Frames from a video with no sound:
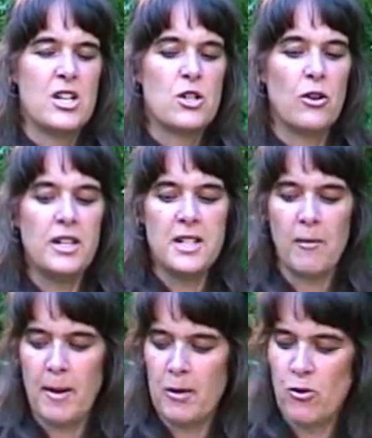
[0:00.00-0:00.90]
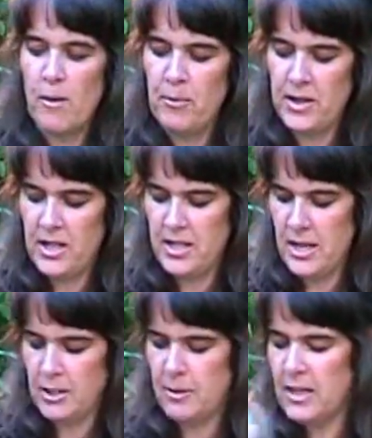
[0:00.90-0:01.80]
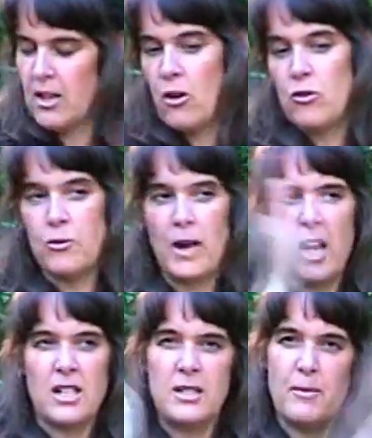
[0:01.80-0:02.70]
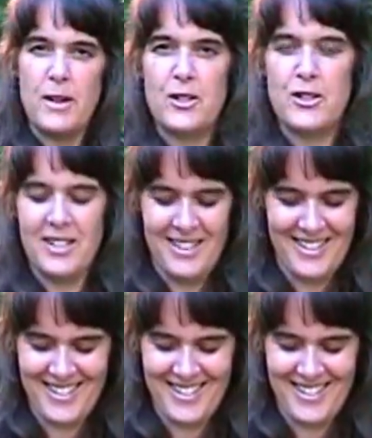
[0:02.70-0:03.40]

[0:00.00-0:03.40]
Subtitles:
So anytime I'm grumpy, he tells me to go to my highest dimension.